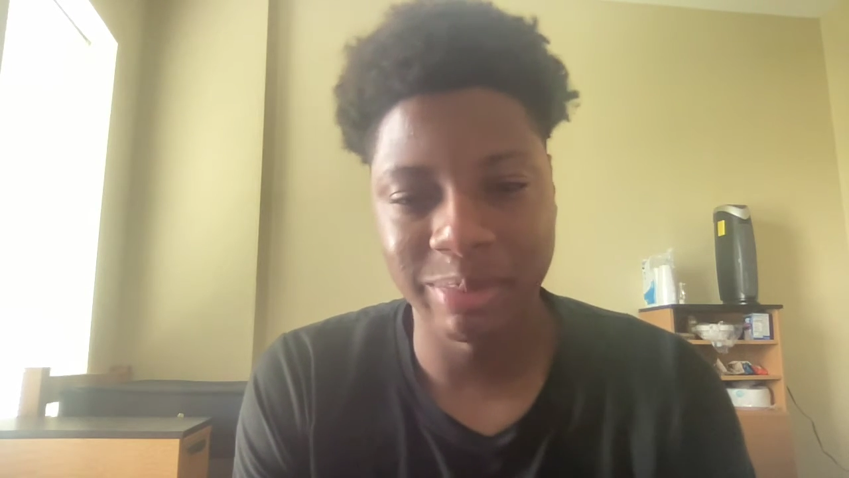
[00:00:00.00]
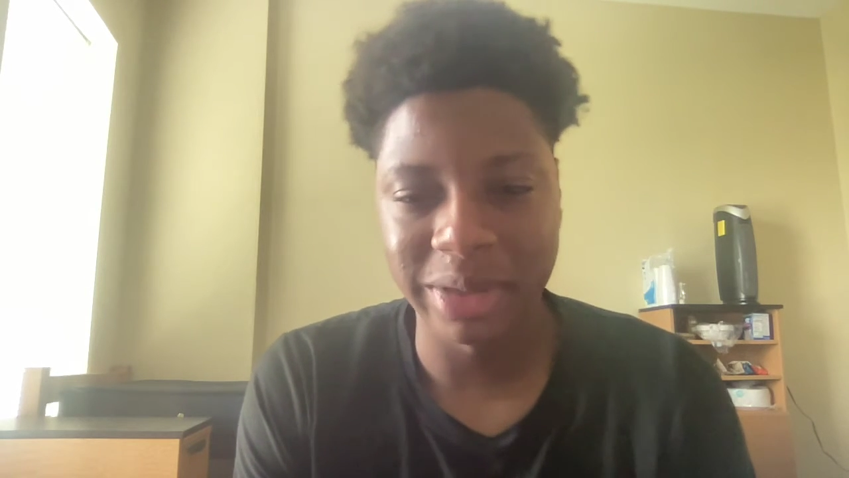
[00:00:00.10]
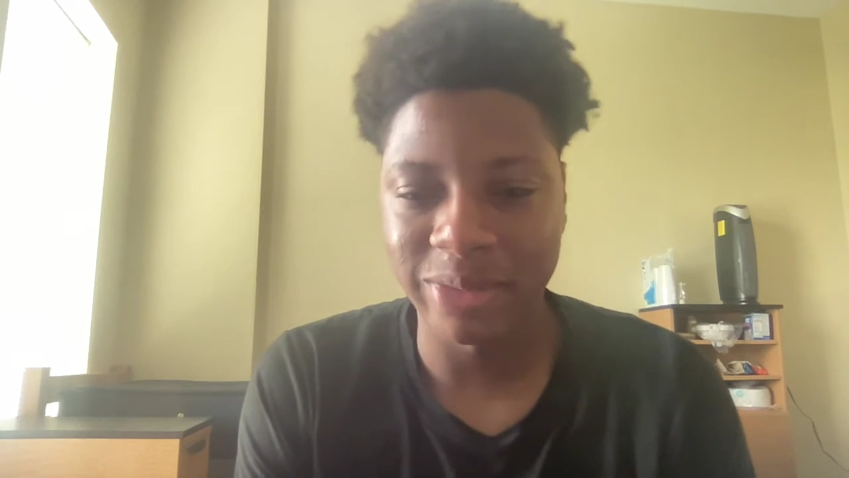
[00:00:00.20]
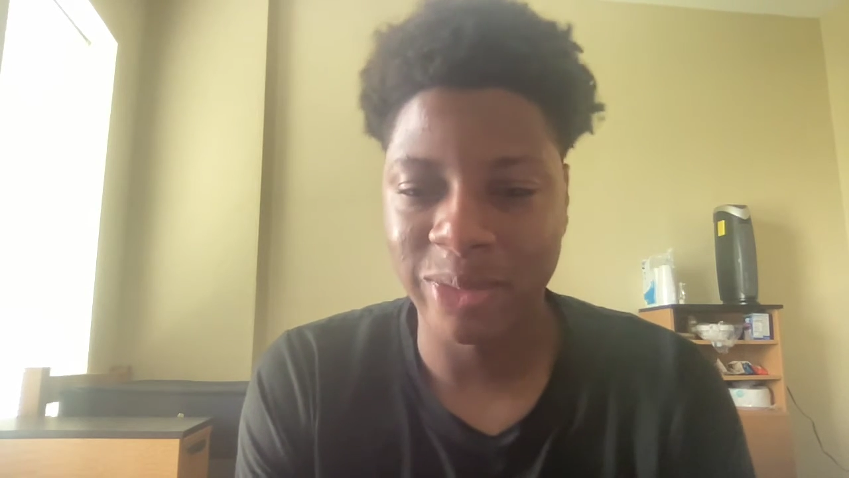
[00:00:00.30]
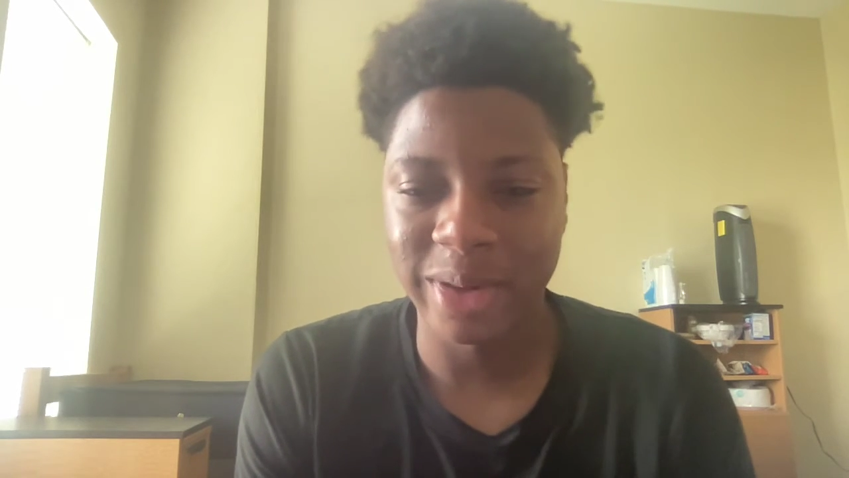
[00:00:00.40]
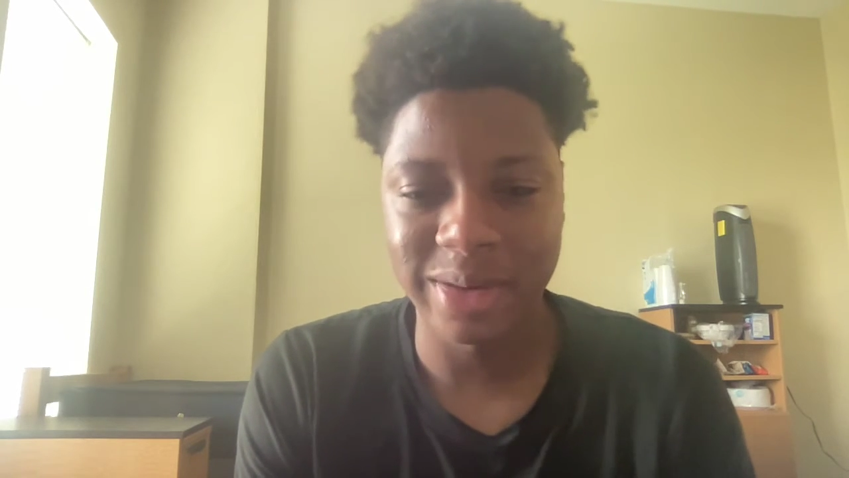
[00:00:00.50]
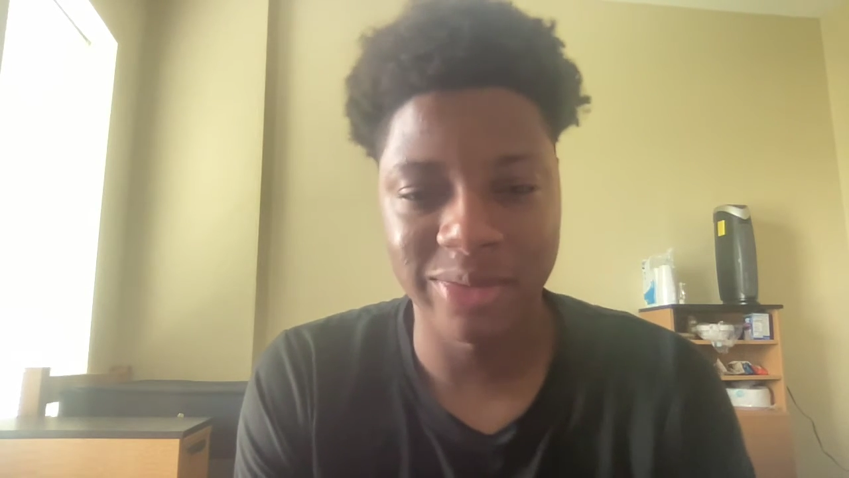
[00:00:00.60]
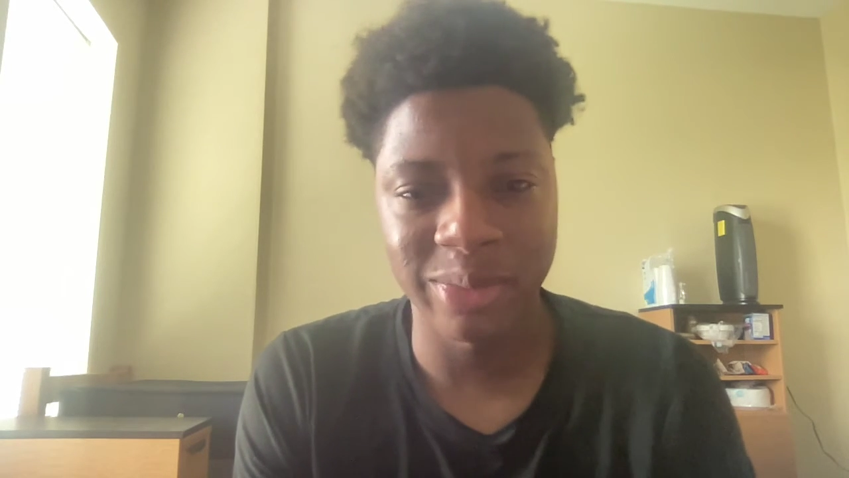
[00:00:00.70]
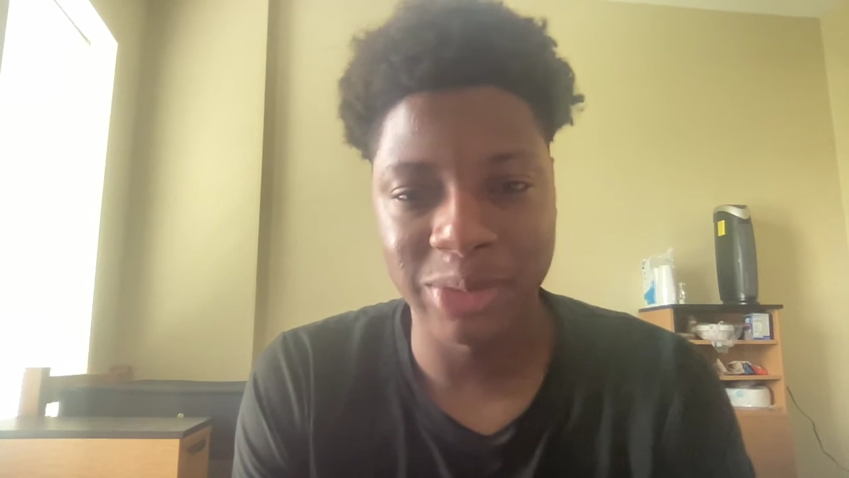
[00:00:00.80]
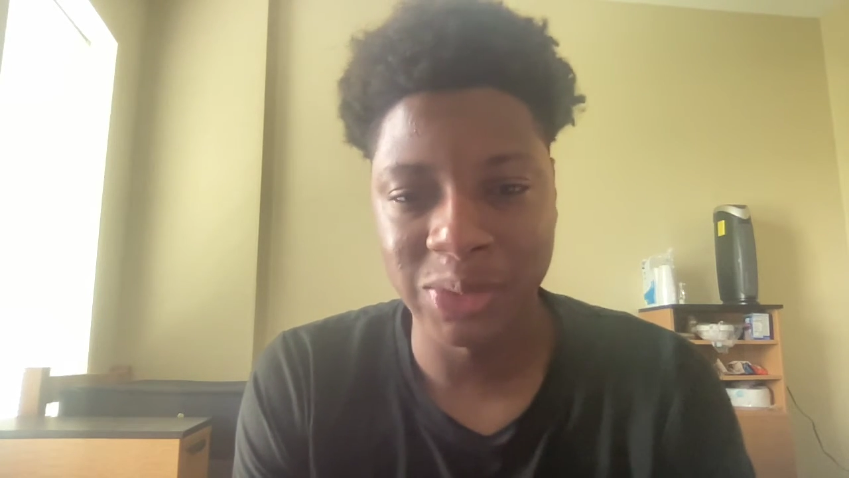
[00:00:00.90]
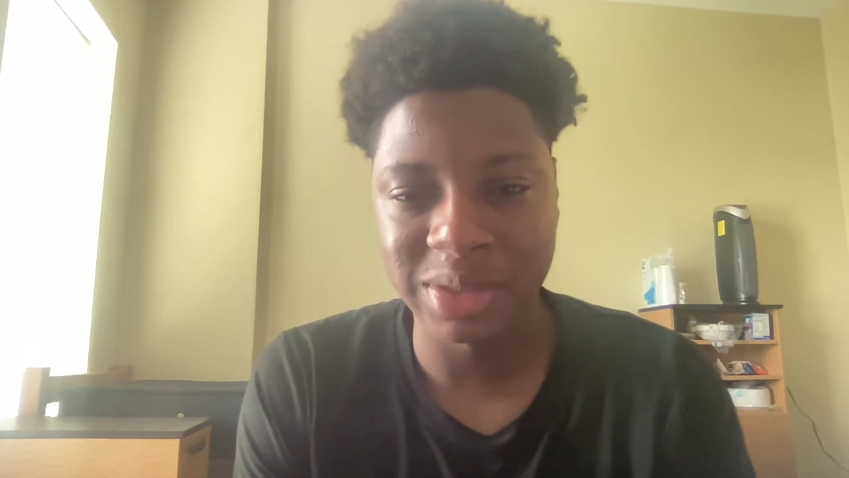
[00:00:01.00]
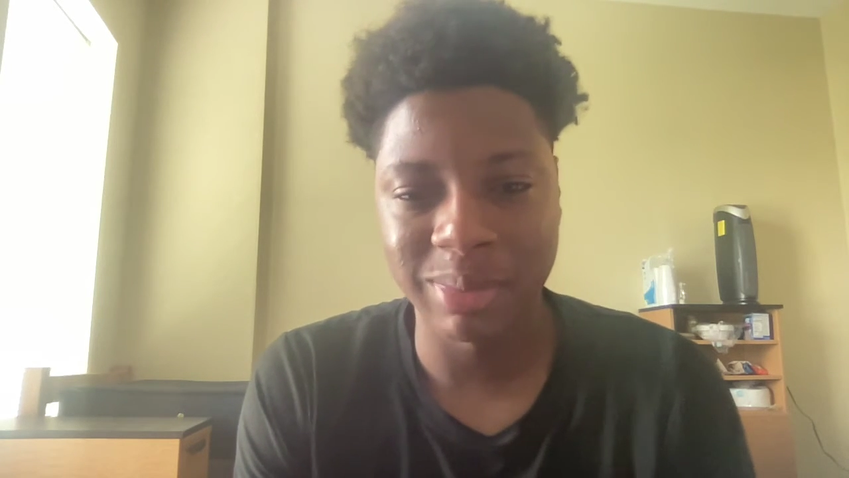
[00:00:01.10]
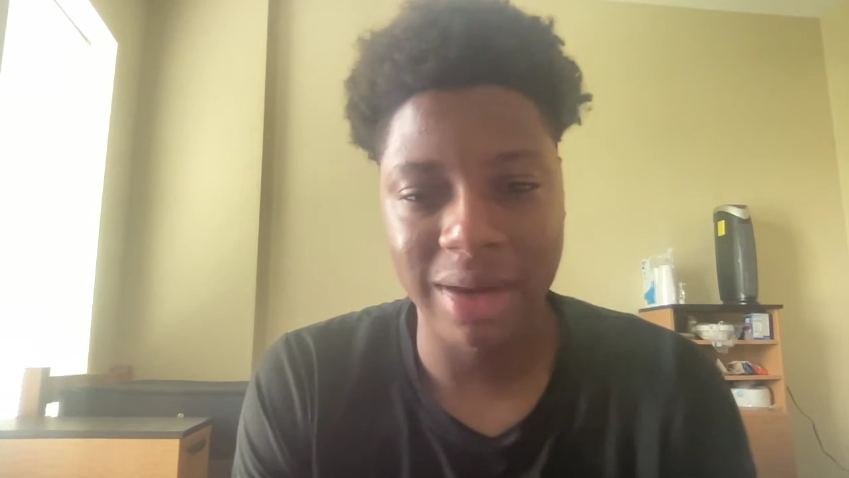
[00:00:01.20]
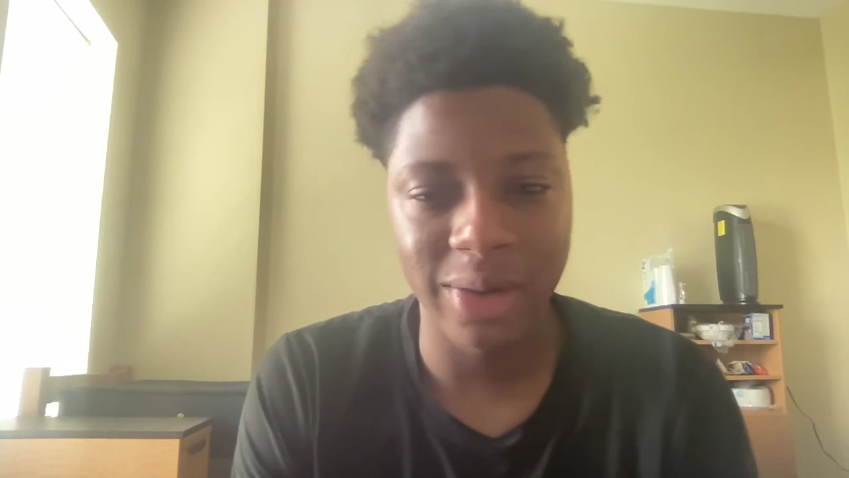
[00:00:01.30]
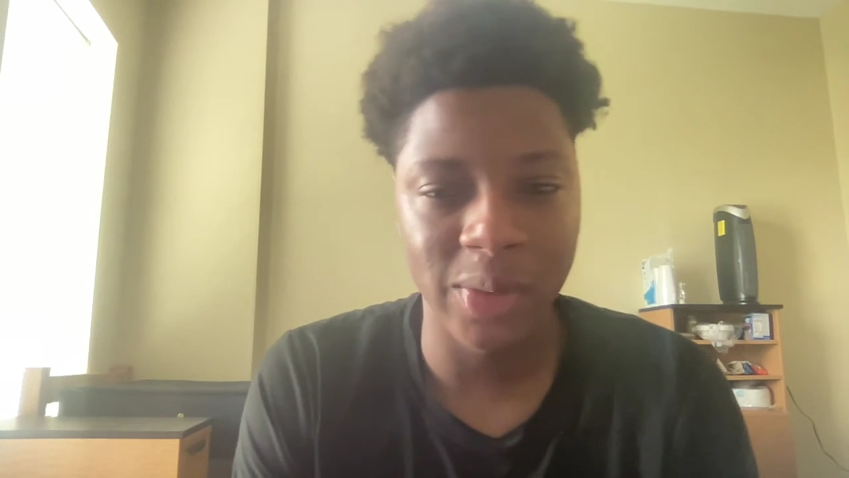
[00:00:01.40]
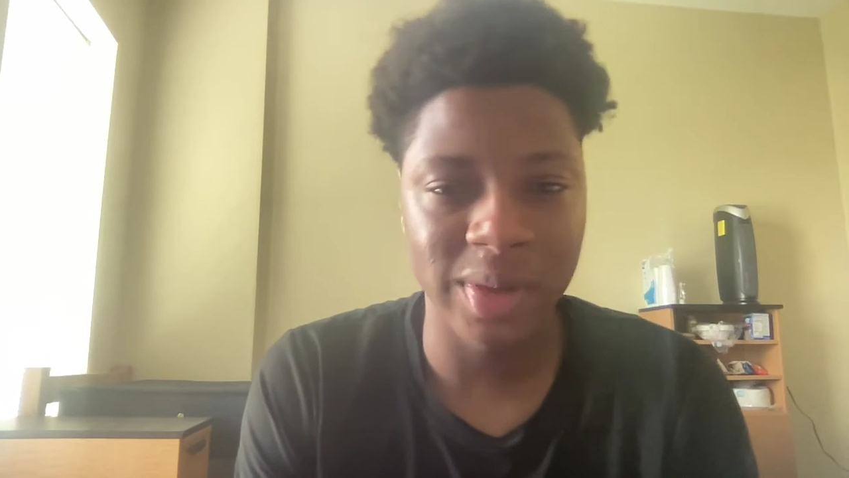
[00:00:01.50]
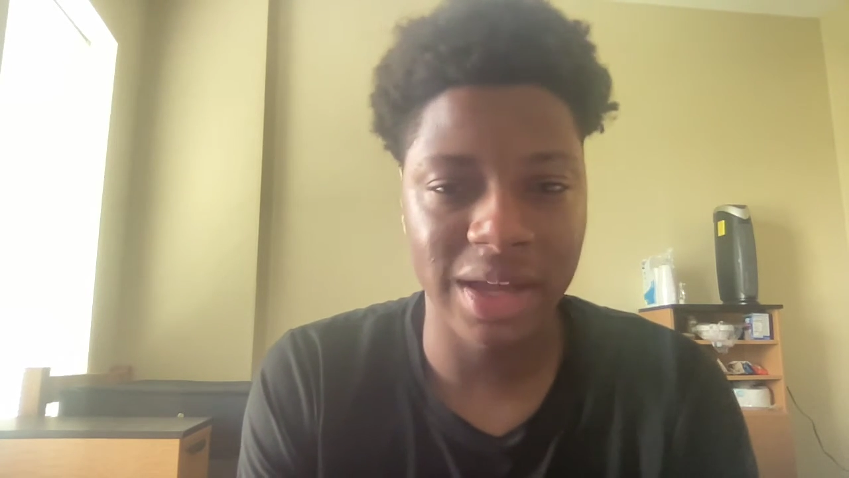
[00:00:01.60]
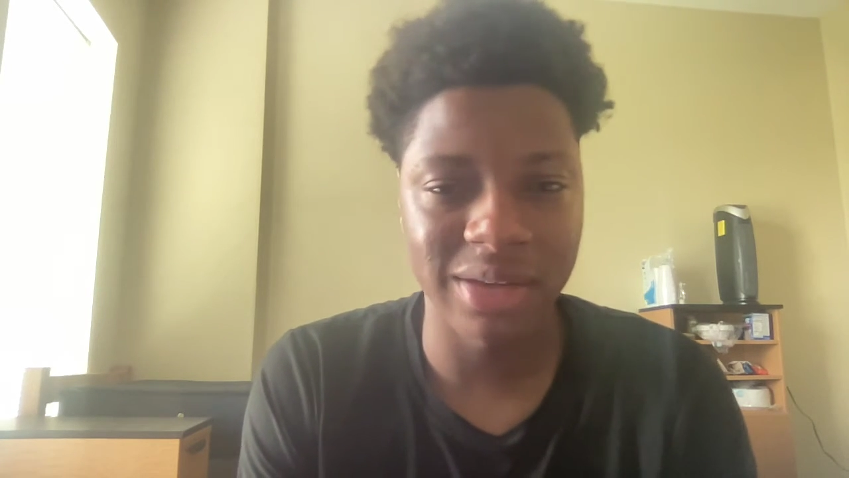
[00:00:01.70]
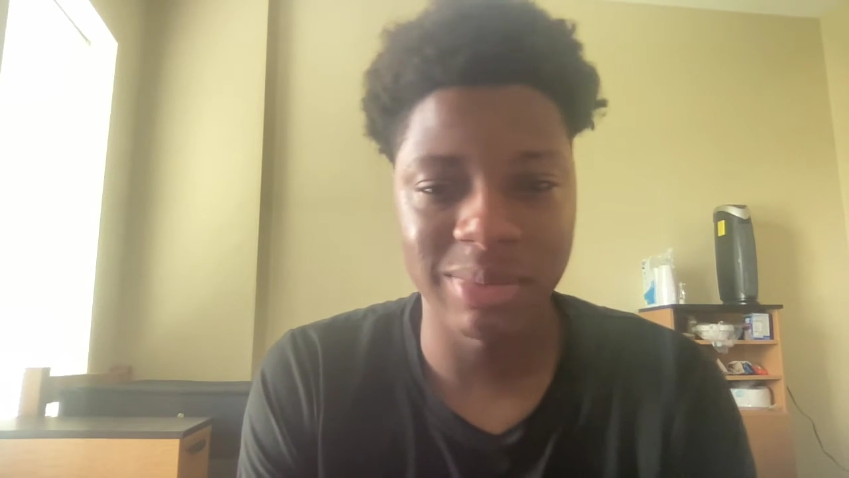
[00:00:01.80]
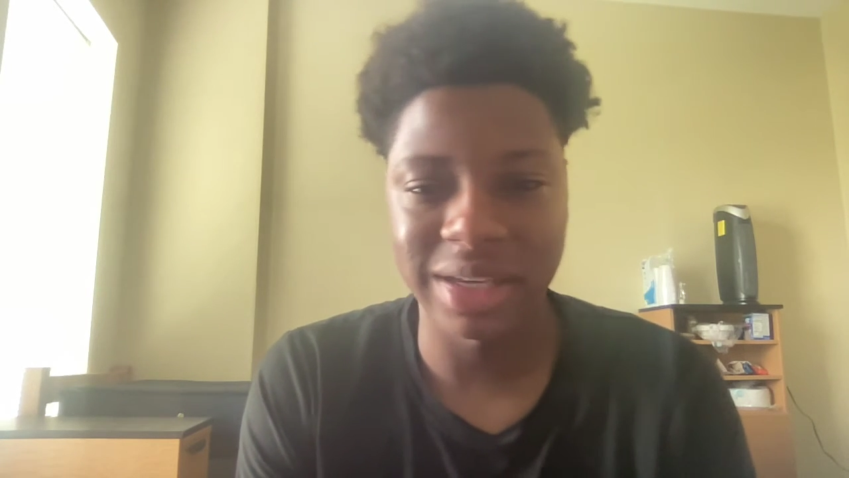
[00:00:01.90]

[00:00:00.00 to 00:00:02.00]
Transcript: been running for music my whole life.